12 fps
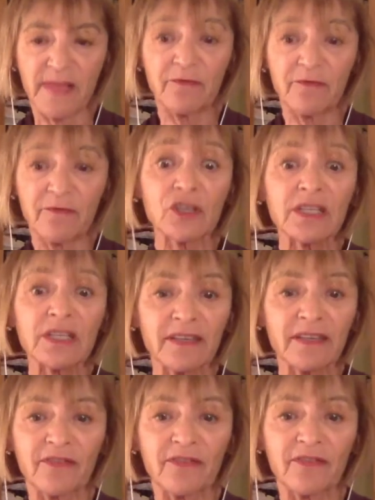and
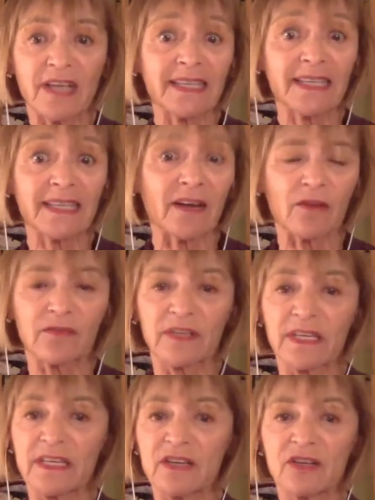fortunately for us again over
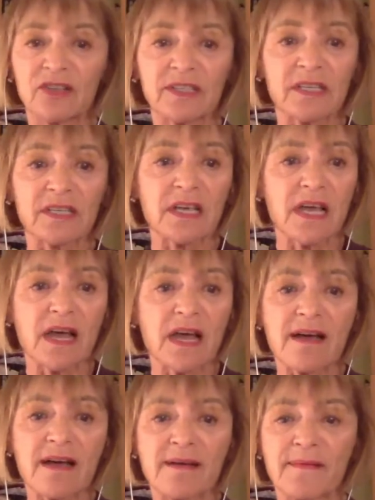the years
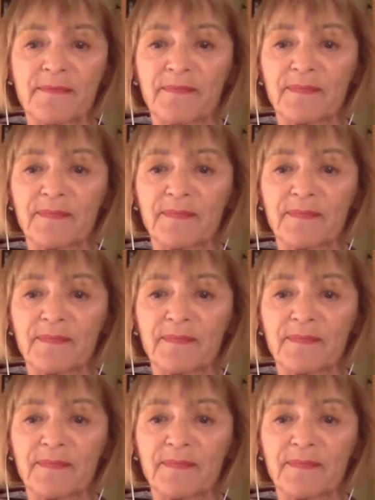um,